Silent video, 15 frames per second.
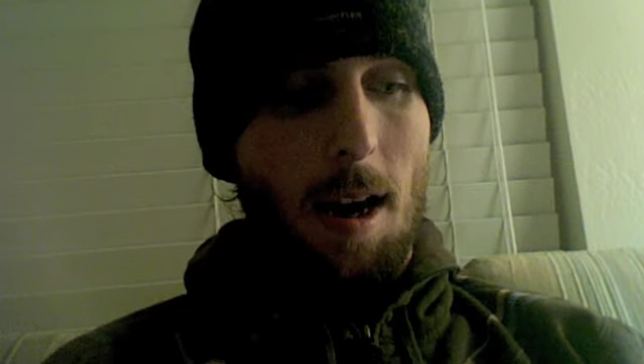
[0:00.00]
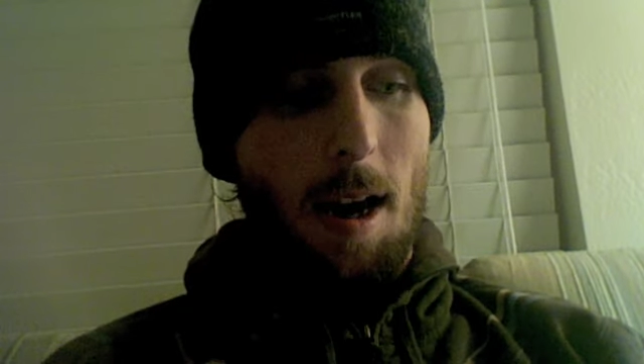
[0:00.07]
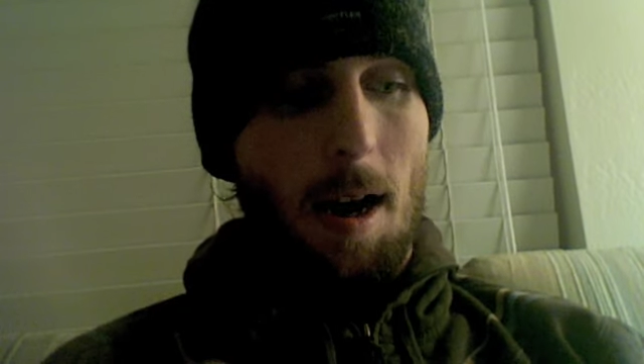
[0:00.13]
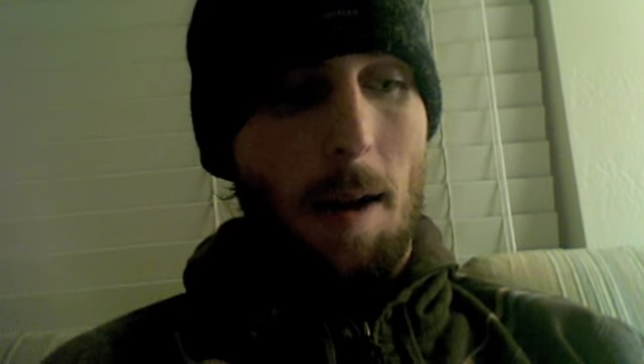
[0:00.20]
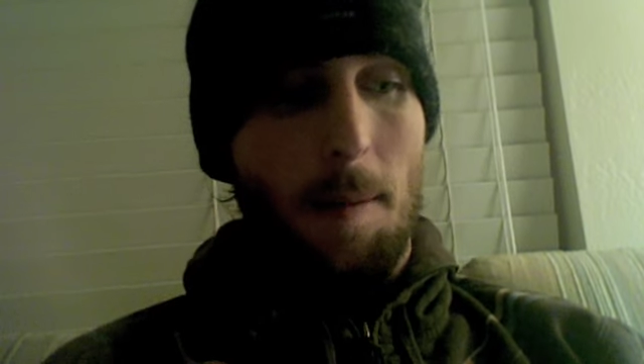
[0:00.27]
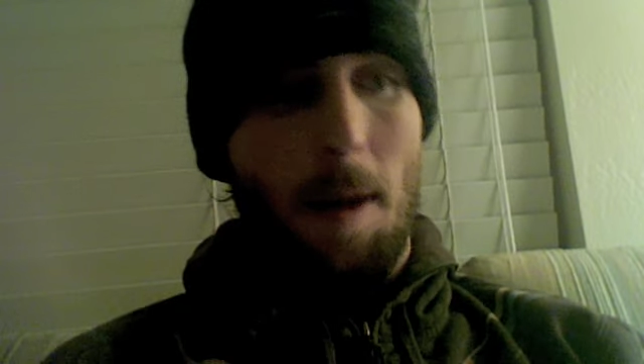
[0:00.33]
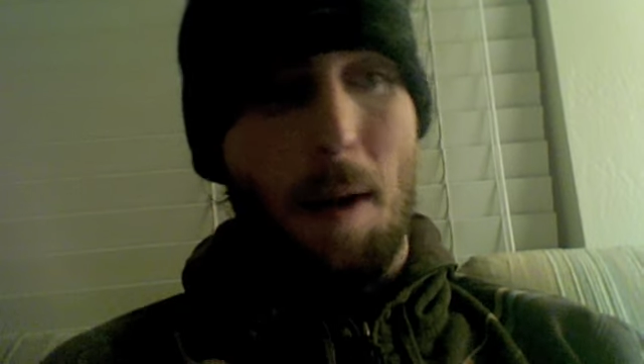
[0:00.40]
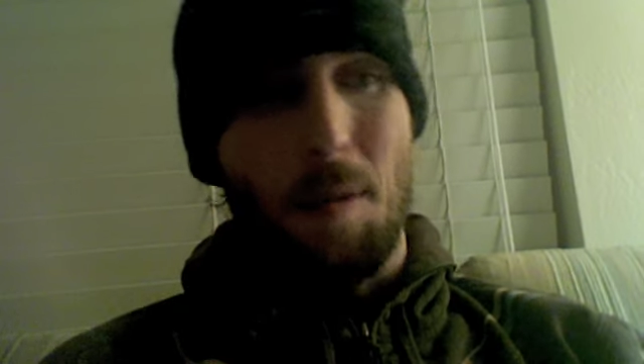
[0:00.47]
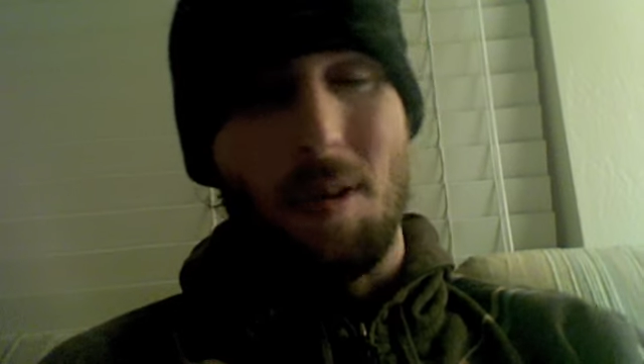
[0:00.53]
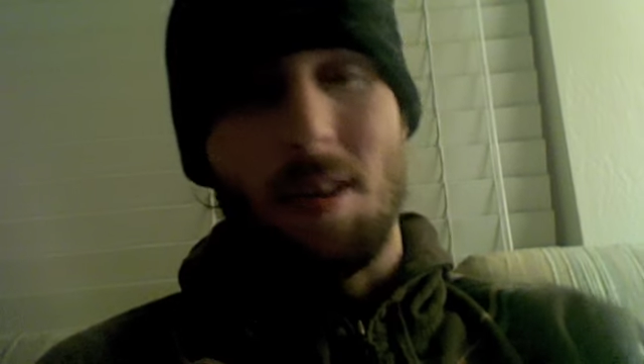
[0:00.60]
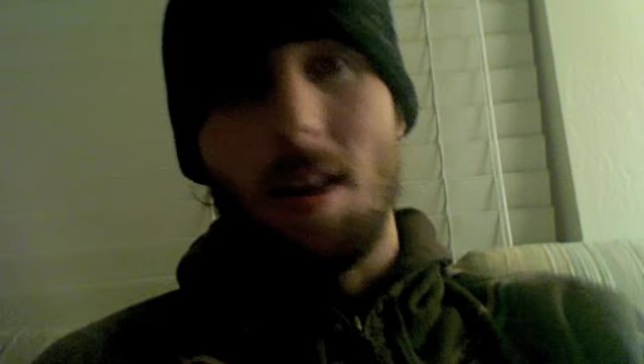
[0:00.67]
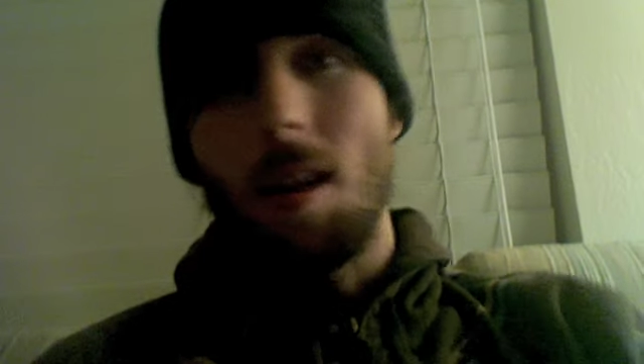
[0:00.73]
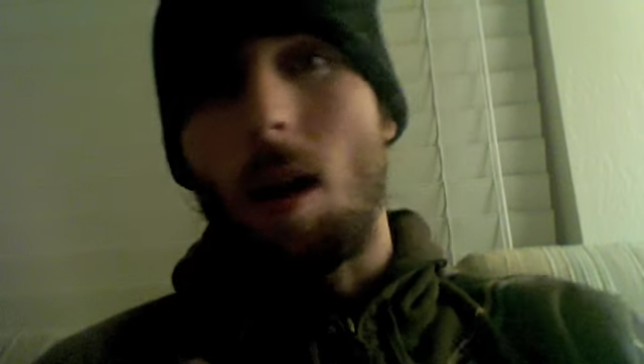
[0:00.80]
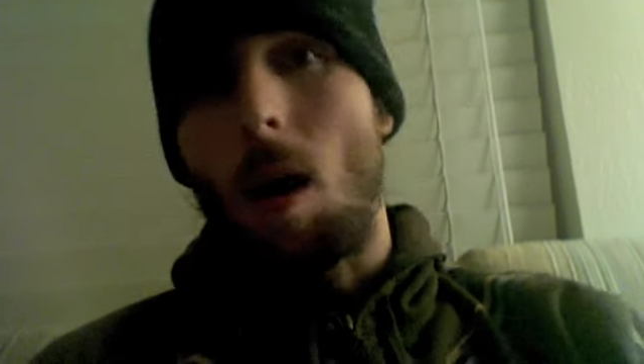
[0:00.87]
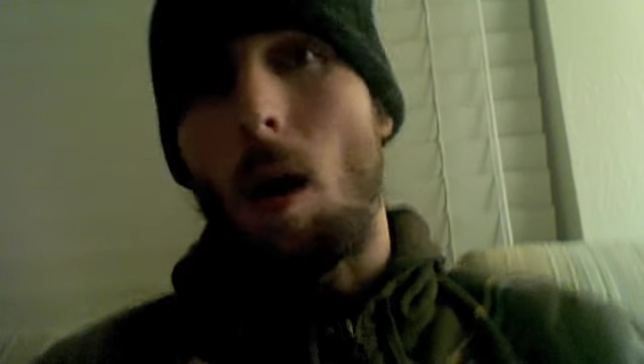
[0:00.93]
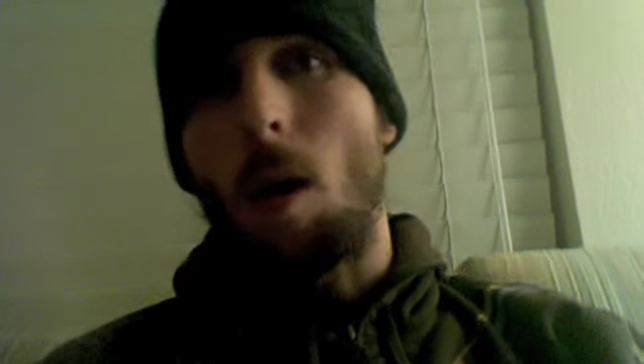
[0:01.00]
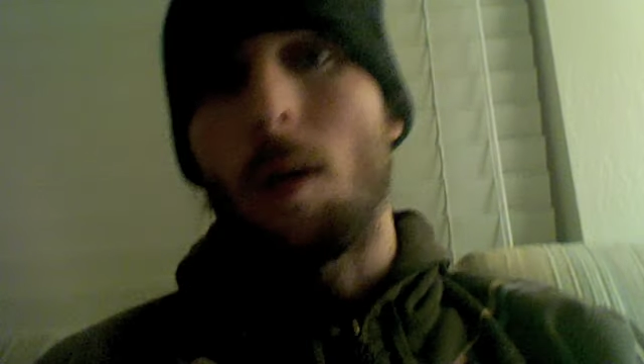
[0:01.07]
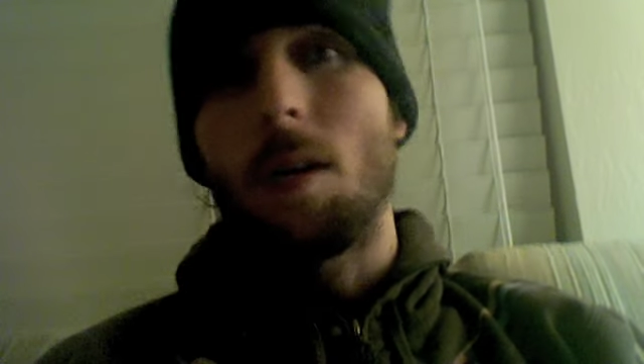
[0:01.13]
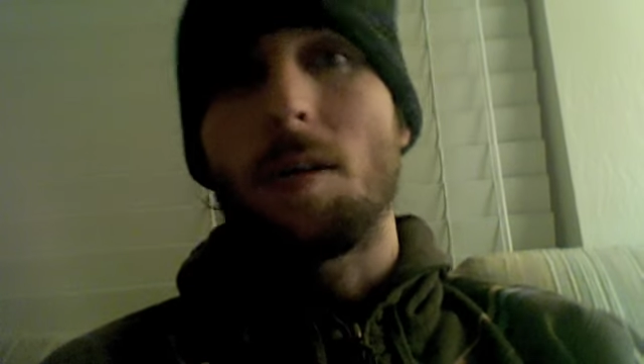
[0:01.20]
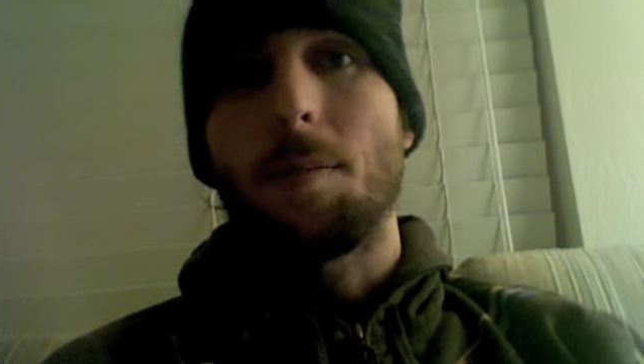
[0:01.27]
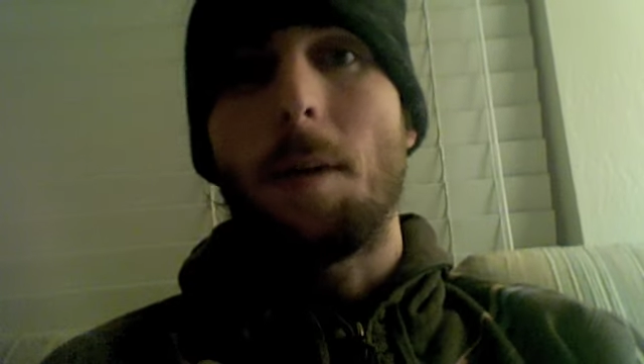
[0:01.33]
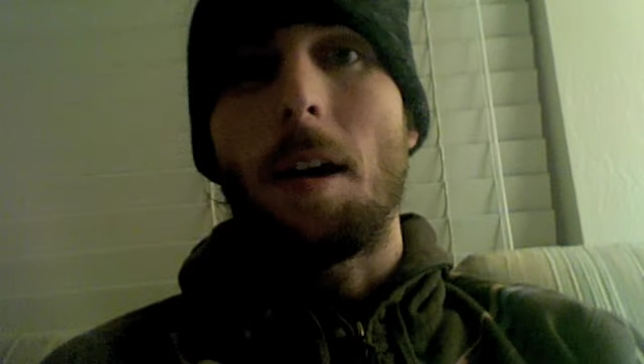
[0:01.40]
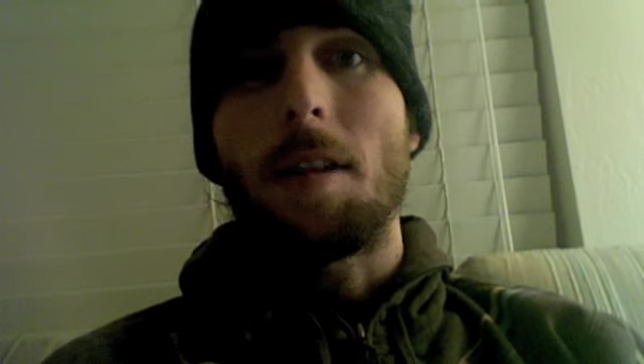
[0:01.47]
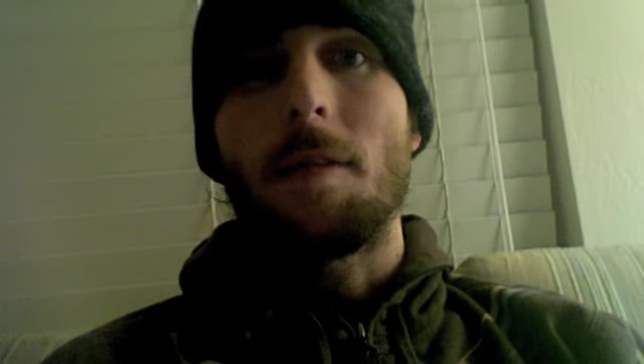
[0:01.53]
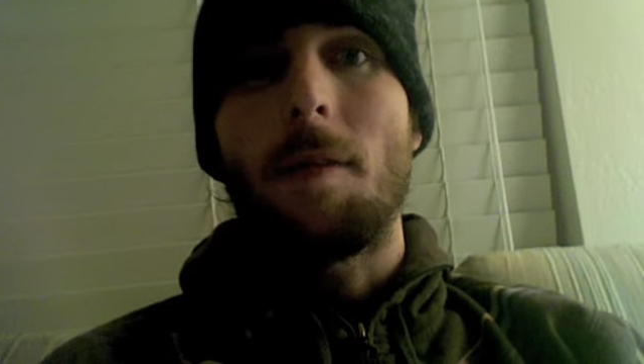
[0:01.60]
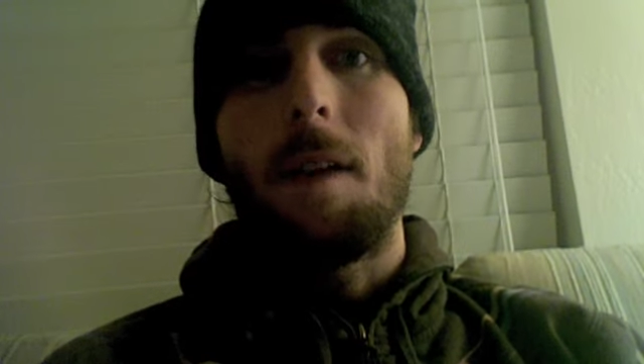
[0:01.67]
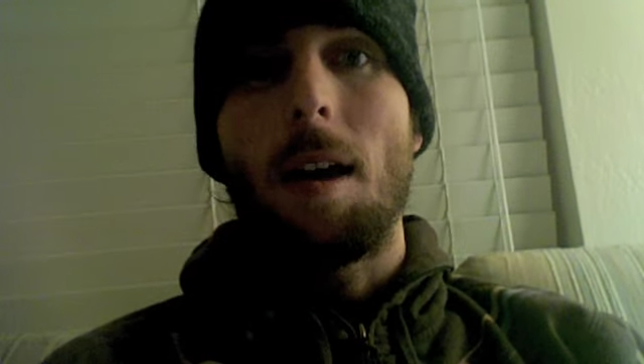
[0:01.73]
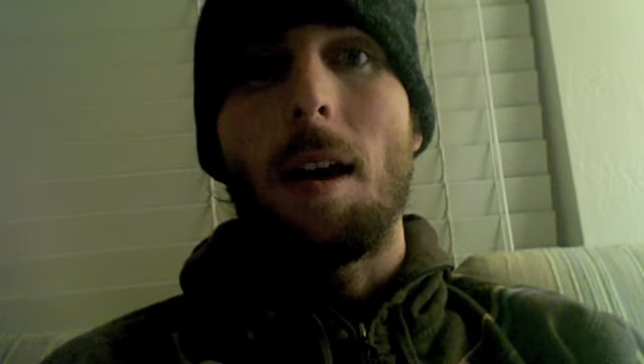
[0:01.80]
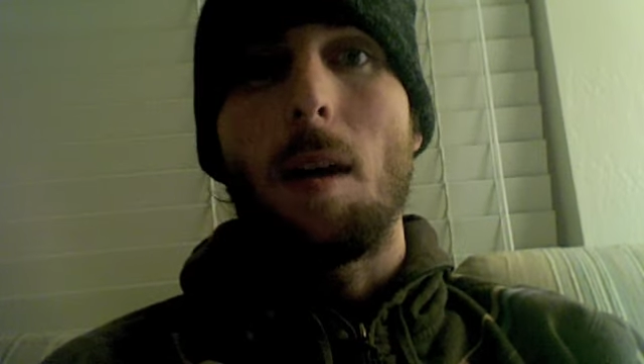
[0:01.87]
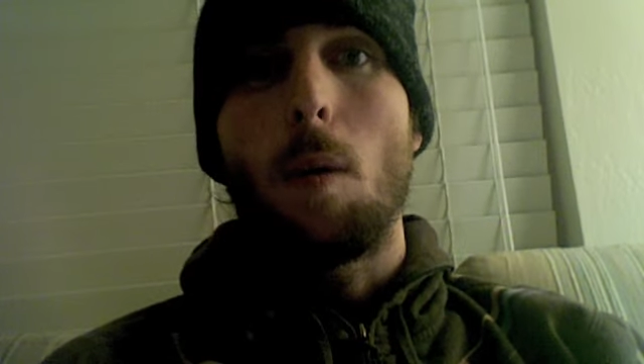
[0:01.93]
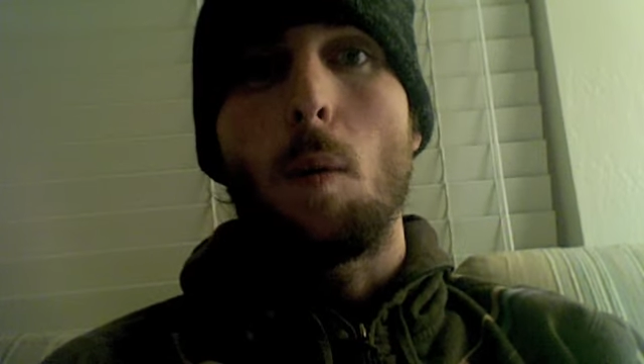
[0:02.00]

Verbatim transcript: Um, I would say the hardest boss fight